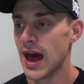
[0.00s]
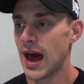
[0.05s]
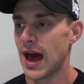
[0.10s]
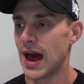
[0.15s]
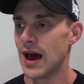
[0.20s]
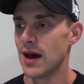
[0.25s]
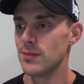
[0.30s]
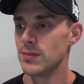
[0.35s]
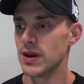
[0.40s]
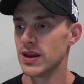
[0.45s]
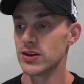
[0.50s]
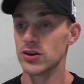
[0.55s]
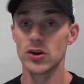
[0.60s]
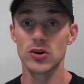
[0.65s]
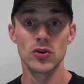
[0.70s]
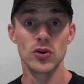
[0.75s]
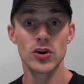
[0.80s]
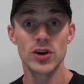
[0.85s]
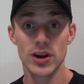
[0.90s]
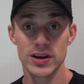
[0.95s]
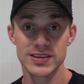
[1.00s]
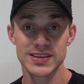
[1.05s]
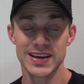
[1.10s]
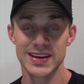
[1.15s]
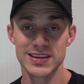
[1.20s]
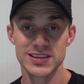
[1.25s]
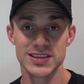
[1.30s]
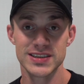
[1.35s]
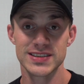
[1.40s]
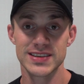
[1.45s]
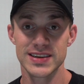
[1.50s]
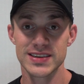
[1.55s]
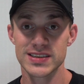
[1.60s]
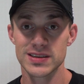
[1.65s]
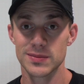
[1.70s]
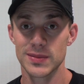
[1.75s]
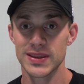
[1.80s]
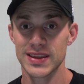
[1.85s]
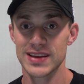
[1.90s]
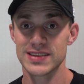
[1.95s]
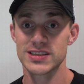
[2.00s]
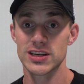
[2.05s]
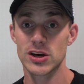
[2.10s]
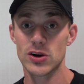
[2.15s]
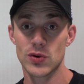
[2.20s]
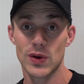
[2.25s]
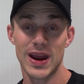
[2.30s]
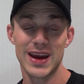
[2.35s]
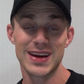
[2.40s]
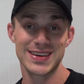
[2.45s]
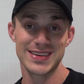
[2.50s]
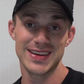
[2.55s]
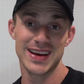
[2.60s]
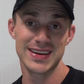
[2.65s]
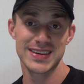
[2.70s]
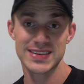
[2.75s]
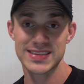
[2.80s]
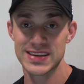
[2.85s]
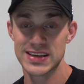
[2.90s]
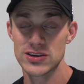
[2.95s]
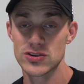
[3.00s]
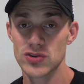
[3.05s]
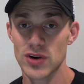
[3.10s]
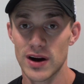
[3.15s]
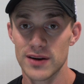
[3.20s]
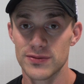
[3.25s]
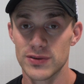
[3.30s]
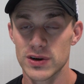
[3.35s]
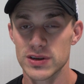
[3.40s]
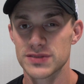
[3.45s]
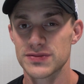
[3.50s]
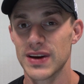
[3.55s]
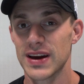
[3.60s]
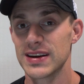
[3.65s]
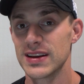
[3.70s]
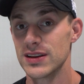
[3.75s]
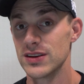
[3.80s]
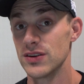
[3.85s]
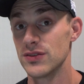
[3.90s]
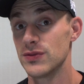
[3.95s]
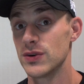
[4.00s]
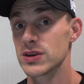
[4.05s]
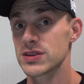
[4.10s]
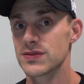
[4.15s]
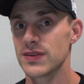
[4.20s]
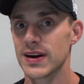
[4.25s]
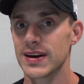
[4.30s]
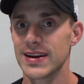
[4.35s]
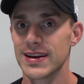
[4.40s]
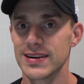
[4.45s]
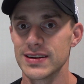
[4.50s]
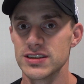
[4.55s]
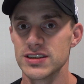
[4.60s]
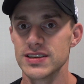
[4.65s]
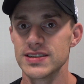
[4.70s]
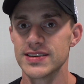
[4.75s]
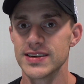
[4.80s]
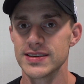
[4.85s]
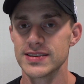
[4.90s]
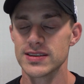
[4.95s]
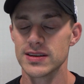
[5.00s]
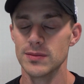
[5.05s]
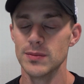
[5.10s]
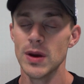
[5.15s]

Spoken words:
in your glucose energy system and then to create adenosine triphosphate in your phosphate energy system,